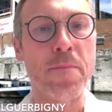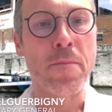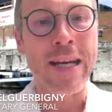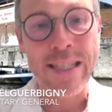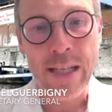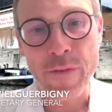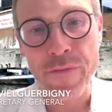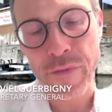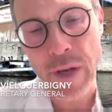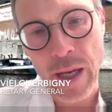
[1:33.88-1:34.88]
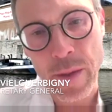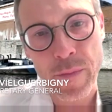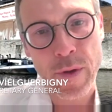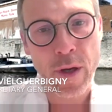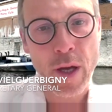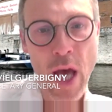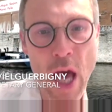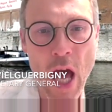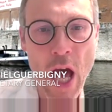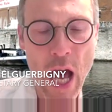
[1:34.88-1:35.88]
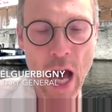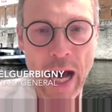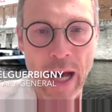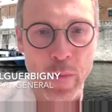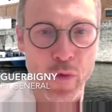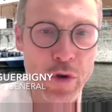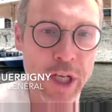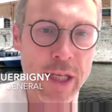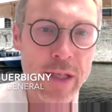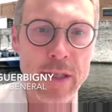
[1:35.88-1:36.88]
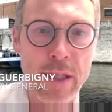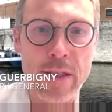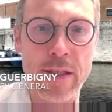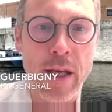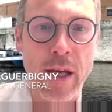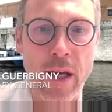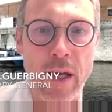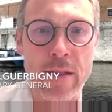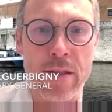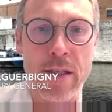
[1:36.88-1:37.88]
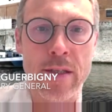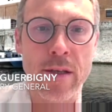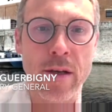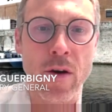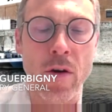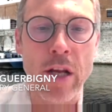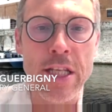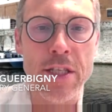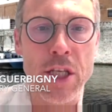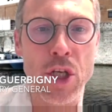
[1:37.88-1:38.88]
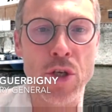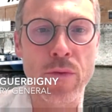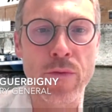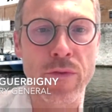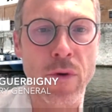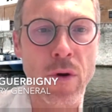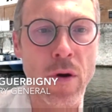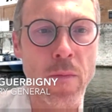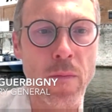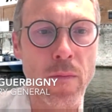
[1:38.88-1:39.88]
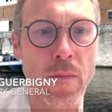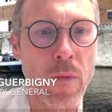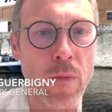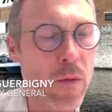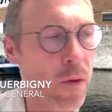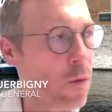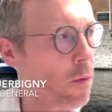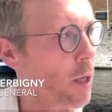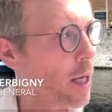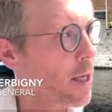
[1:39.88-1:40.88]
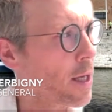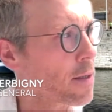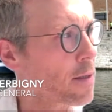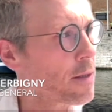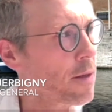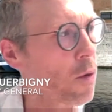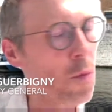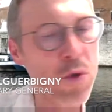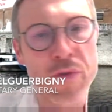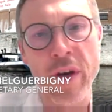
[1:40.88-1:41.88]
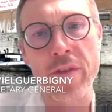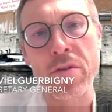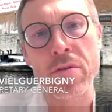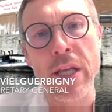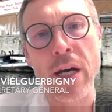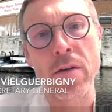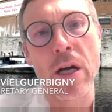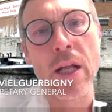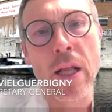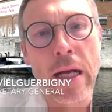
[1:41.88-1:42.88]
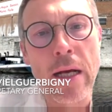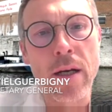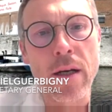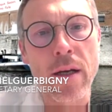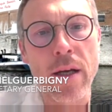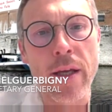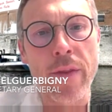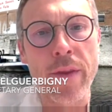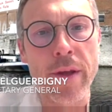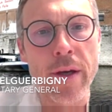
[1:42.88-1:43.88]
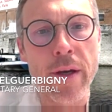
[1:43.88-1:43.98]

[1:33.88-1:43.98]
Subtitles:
myself, I'm running this organization for, I guess, almost 5 years now, and